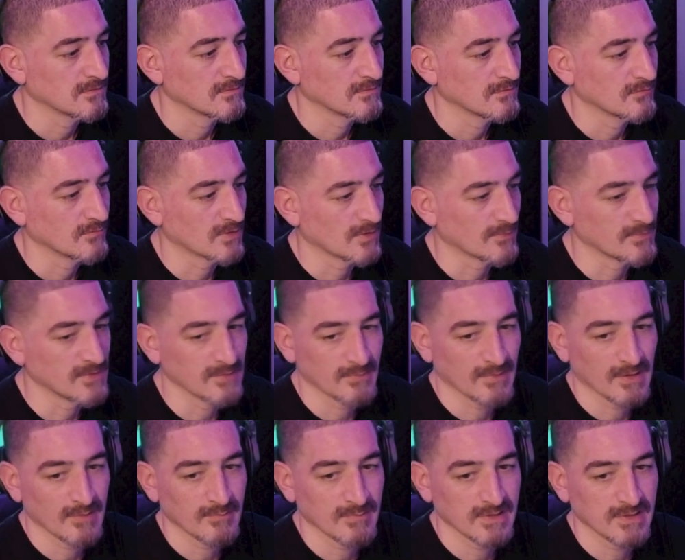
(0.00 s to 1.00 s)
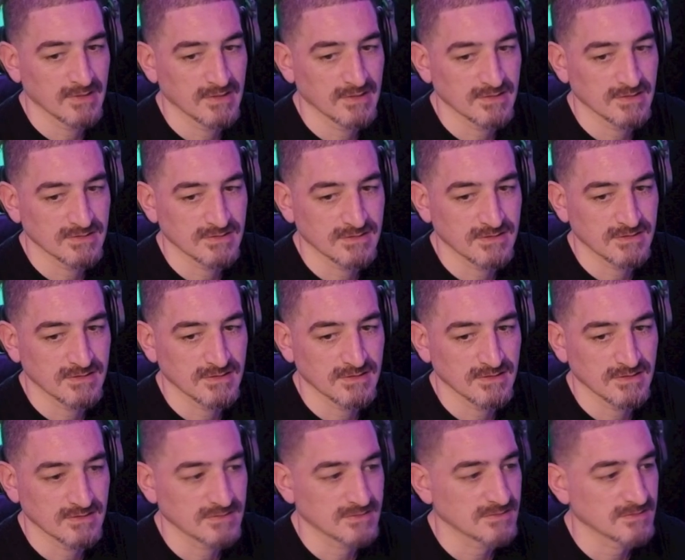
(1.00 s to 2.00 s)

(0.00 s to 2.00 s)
What I mean by MIDI is this.